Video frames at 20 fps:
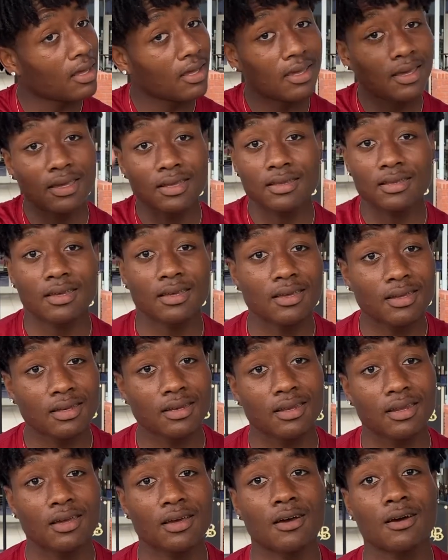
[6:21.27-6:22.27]
And then
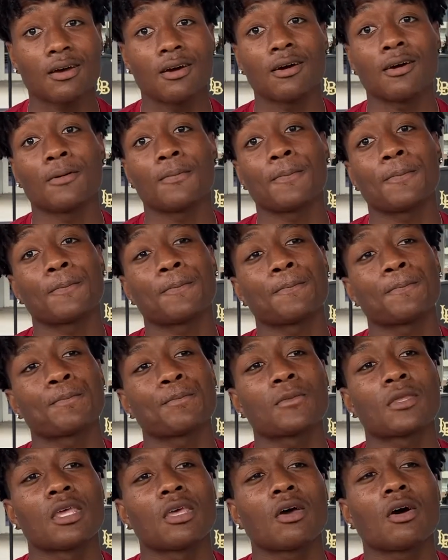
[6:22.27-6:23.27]
I
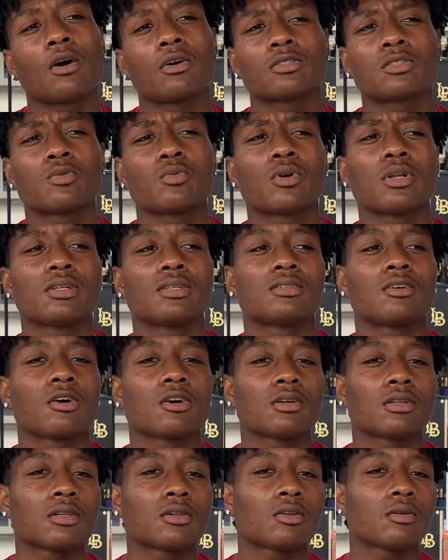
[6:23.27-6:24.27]
also want to talk a
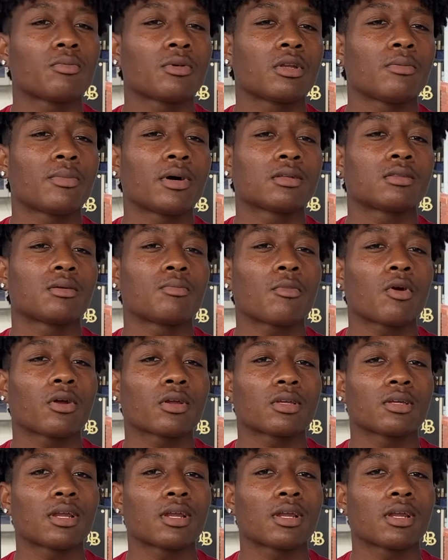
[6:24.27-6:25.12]
little bit about the market.